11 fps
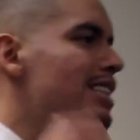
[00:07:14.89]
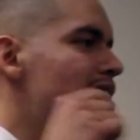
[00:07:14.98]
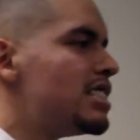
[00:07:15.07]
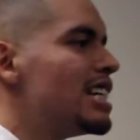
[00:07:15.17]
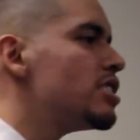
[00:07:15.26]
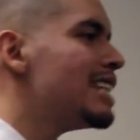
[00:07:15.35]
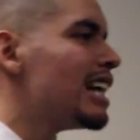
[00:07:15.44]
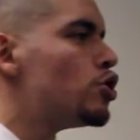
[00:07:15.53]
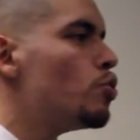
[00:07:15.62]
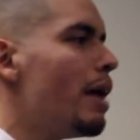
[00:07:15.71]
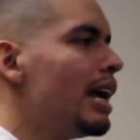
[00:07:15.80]
decision that
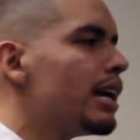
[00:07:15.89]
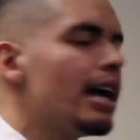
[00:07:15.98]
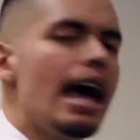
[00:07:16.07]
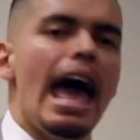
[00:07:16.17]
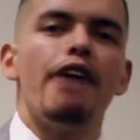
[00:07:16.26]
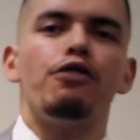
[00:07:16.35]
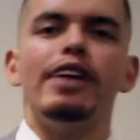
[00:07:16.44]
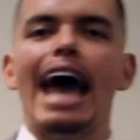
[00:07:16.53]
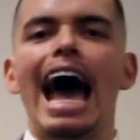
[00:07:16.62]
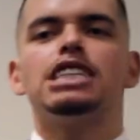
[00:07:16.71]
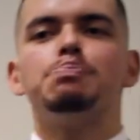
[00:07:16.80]
you make, every
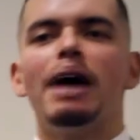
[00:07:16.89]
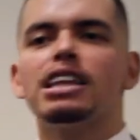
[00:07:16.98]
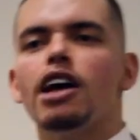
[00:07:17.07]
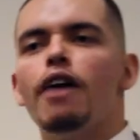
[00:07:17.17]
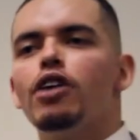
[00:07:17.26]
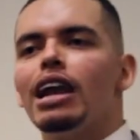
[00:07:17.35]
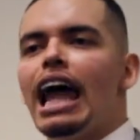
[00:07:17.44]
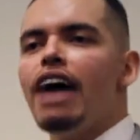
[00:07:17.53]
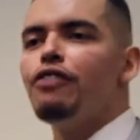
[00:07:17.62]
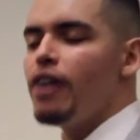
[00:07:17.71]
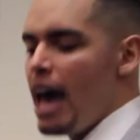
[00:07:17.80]
aspect of your
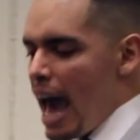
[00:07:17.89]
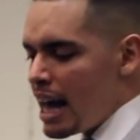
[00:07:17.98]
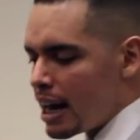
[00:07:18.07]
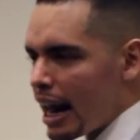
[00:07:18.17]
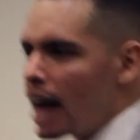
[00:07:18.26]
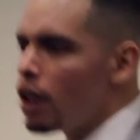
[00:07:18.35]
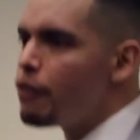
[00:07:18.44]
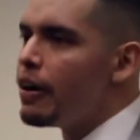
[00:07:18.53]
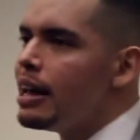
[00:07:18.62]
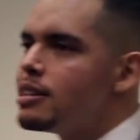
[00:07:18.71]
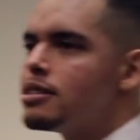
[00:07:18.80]
life, and it
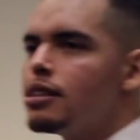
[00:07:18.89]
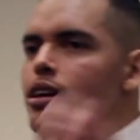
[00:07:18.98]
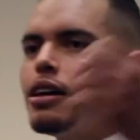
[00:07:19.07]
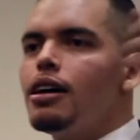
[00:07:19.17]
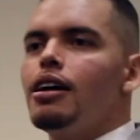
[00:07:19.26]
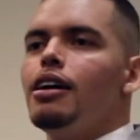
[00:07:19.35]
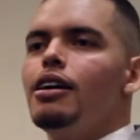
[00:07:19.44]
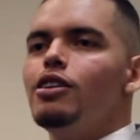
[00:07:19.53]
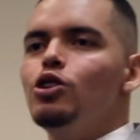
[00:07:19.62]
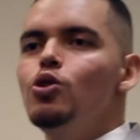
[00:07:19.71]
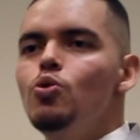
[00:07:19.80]
elevates
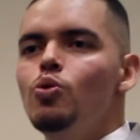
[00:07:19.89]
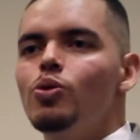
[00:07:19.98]
you.